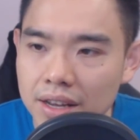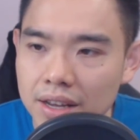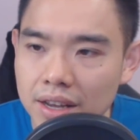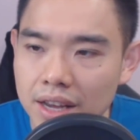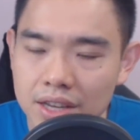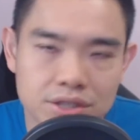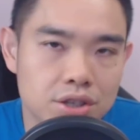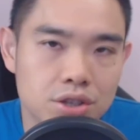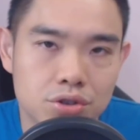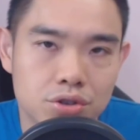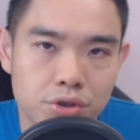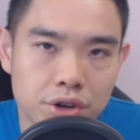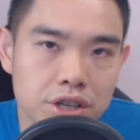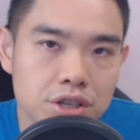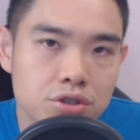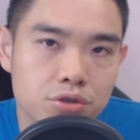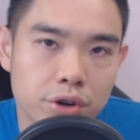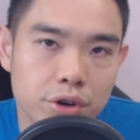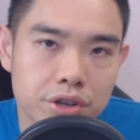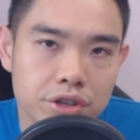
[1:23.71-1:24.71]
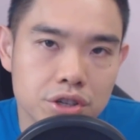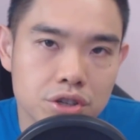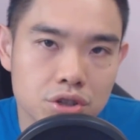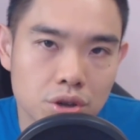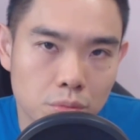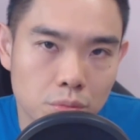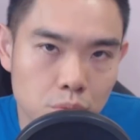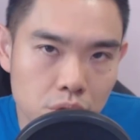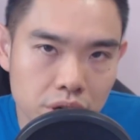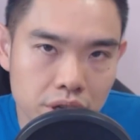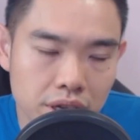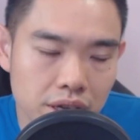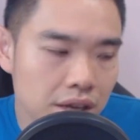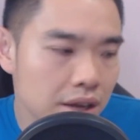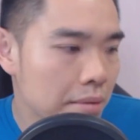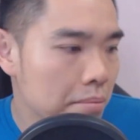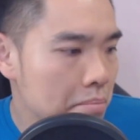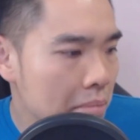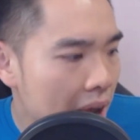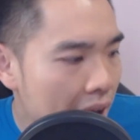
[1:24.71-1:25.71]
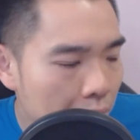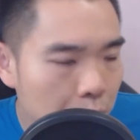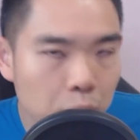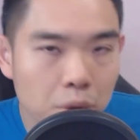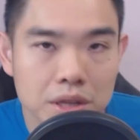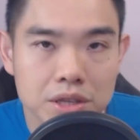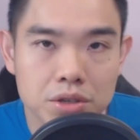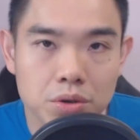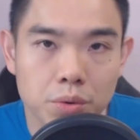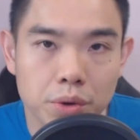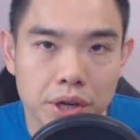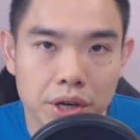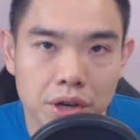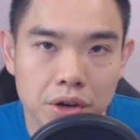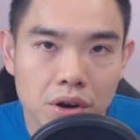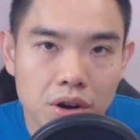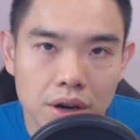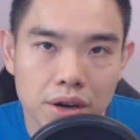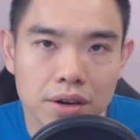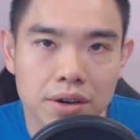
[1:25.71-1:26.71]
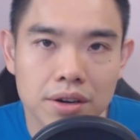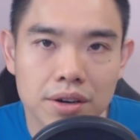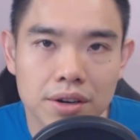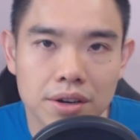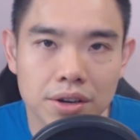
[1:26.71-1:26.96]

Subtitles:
has this trading strategy stopped working? Man, what's going on?